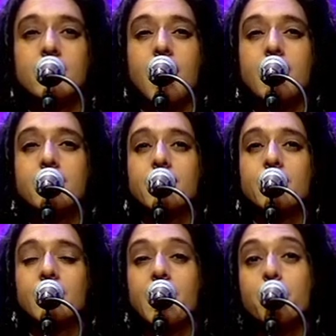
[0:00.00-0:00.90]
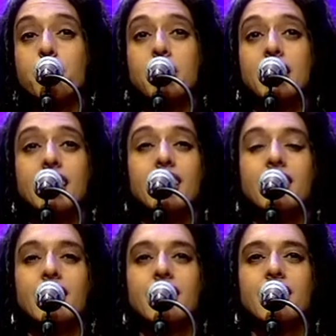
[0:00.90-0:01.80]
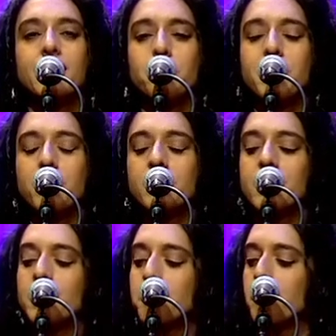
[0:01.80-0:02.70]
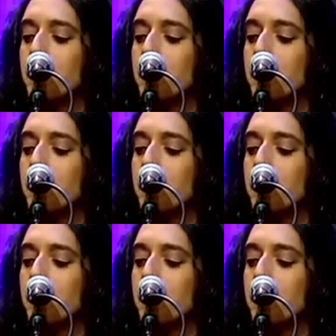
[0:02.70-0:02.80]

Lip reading: asking everybody, you may have seen the